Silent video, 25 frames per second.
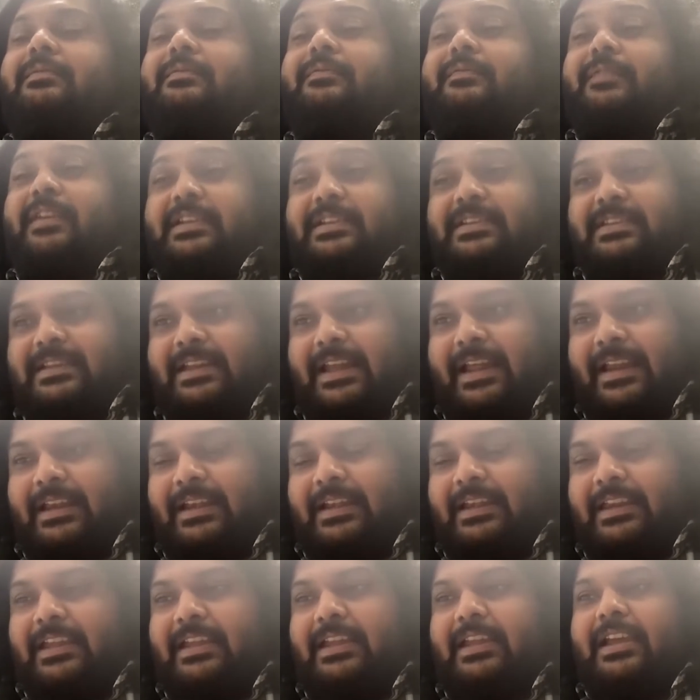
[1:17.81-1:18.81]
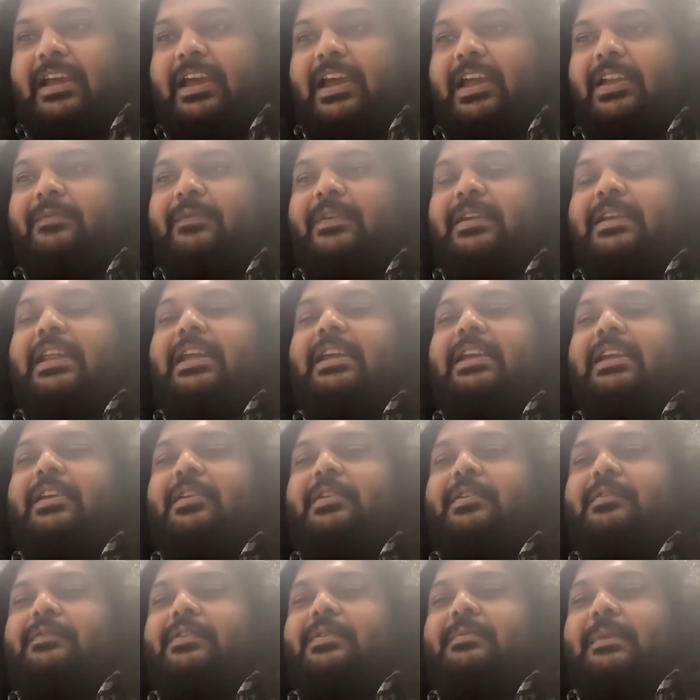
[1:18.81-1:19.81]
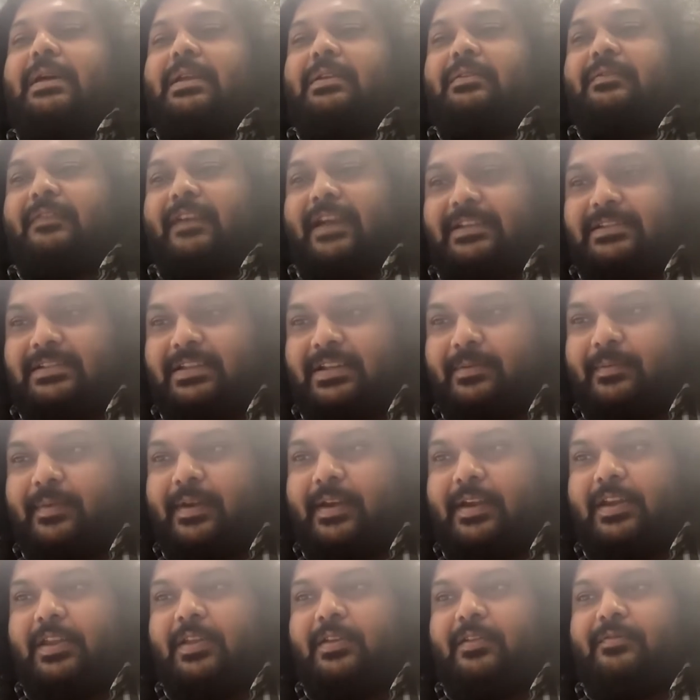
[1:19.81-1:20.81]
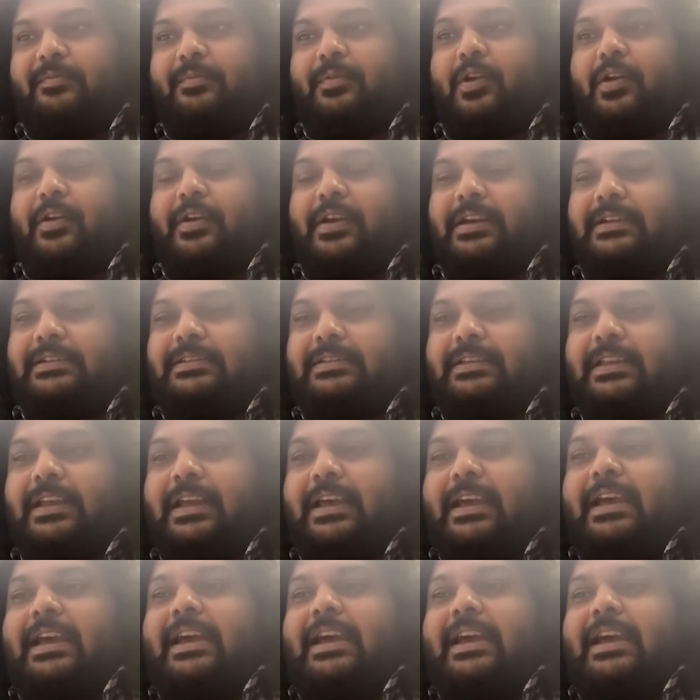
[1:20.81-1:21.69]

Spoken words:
functionality, and we take care of the manufacturability of products,